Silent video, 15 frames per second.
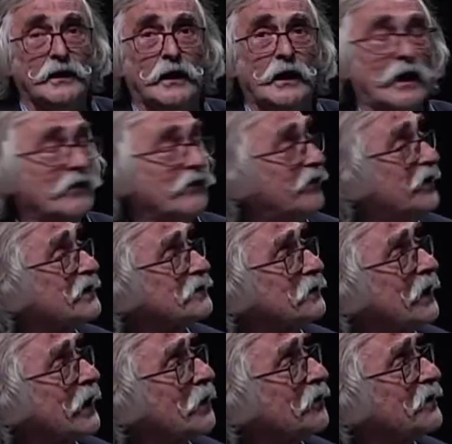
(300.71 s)
these
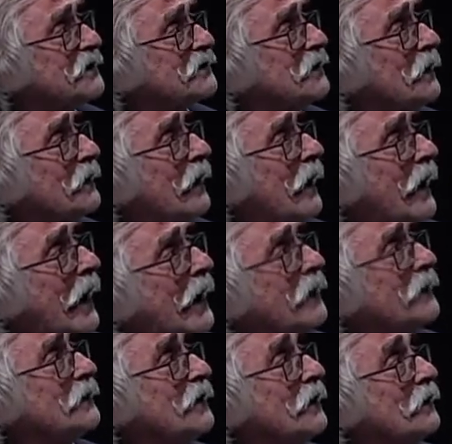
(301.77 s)
liquids, and
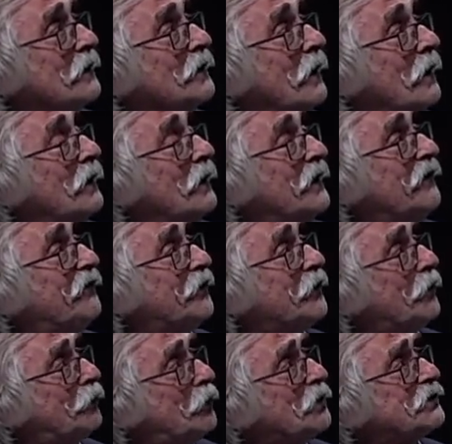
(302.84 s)
if you
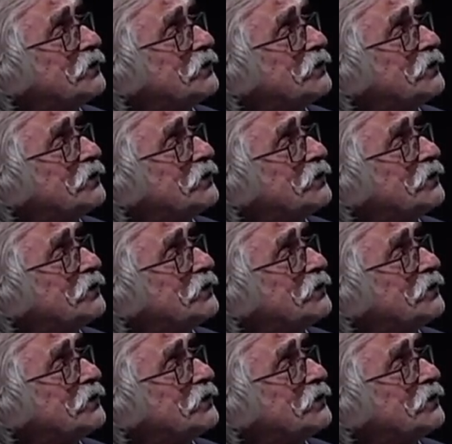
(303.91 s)
put the